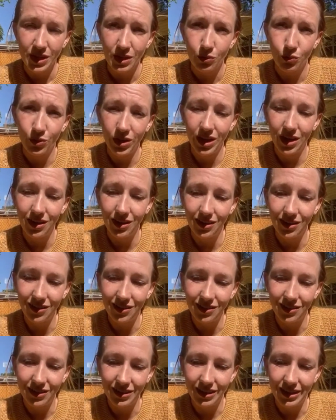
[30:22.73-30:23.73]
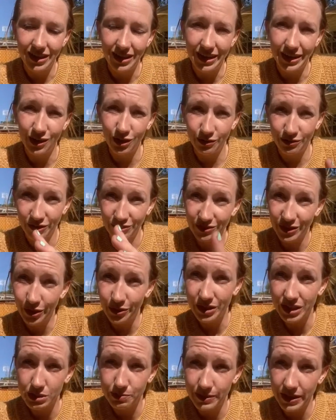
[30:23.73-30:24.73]
Well, I don't know if you've
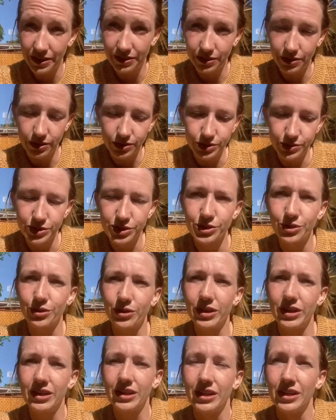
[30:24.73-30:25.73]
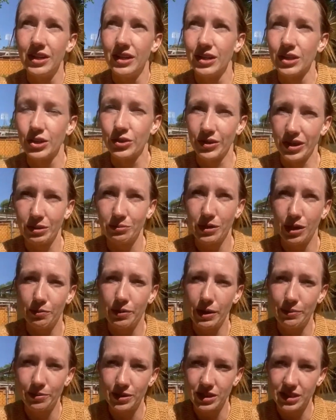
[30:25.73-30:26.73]
noticed, but at the grocery store, green bell
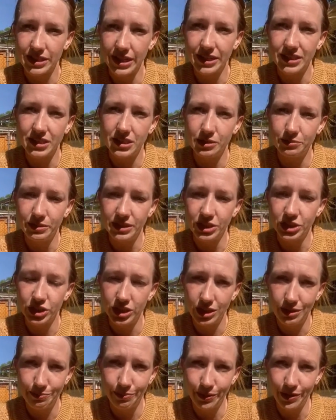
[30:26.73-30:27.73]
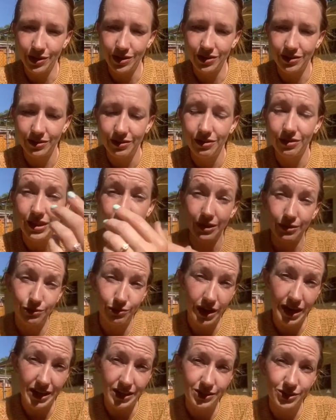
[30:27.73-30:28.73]
peppers tend to be cheaper than
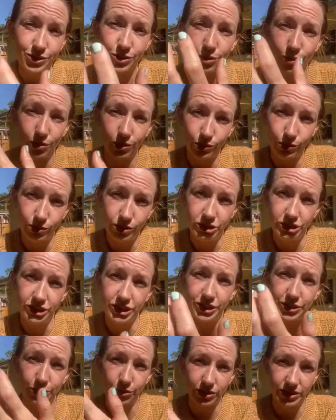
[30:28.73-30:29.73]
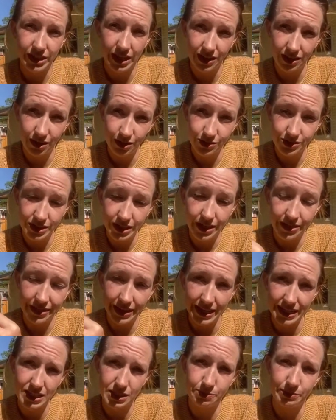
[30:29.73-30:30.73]
reds or oranges or yellows, and
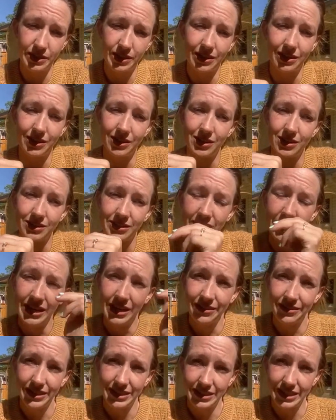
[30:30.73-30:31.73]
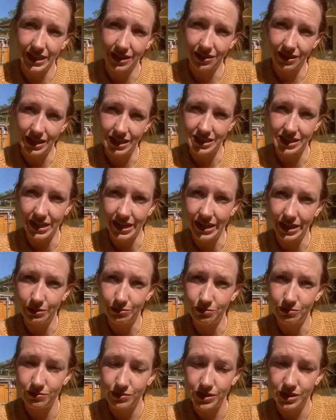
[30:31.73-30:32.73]
that's because they take less
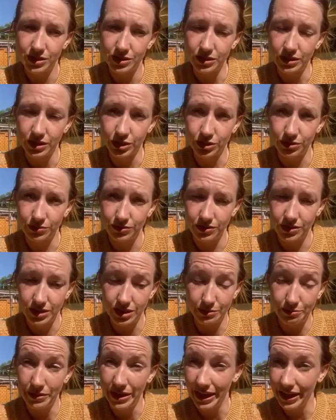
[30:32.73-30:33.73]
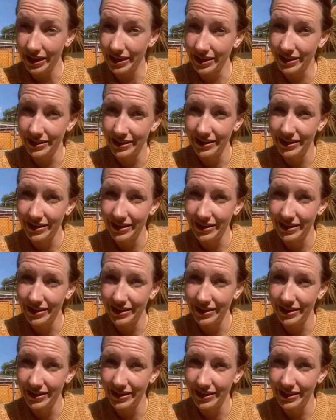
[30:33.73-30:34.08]
time to make.